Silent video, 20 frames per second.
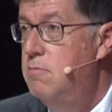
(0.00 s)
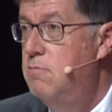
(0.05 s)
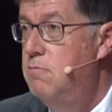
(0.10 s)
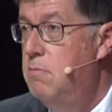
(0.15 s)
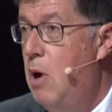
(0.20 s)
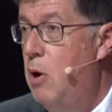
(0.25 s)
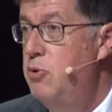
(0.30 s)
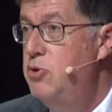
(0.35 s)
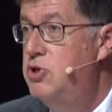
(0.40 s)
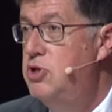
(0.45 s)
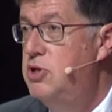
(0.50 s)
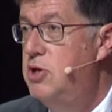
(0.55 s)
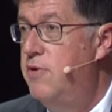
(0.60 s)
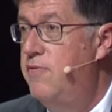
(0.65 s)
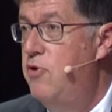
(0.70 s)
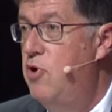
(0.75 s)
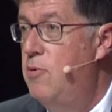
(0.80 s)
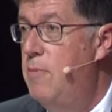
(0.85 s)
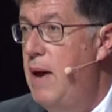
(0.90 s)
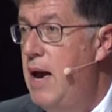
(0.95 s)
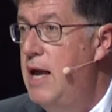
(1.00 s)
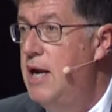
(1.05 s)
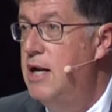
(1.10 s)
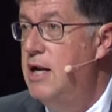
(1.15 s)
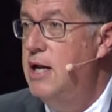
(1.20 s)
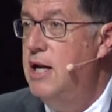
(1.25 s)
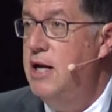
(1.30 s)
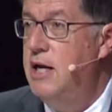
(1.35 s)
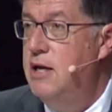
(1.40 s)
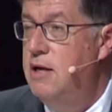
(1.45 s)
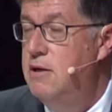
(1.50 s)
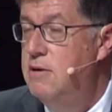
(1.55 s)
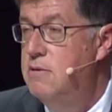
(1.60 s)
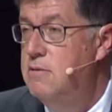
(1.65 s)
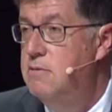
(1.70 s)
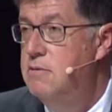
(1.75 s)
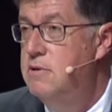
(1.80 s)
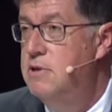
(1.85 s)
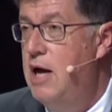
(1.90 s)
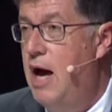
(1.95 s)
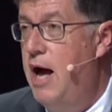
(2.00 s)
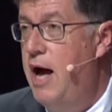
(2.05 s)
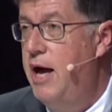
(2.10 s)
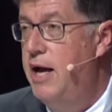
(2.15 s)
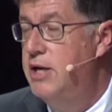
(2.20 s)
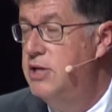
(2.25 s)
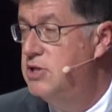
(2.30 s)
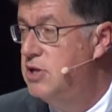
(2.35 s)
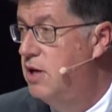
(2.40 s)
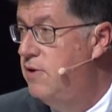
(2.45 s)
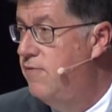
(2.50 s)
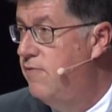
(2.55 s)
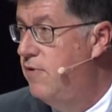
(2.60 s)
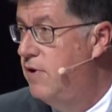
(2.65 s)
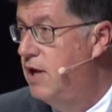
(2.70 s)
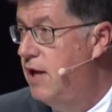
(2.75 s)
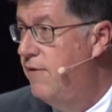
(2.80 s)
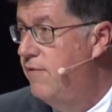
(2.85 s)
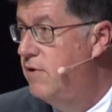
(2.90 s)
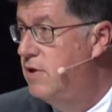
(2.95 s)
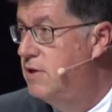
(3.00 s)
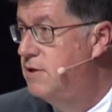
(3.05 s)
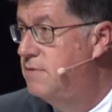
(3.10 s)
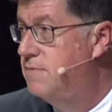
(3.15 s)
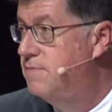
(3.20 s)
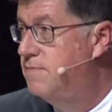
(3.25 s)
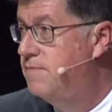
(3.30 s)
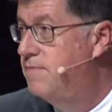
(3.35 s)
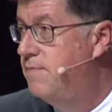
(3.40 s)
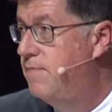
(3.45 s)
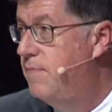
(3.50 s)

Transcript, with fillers: most of humanity dies unforgiven.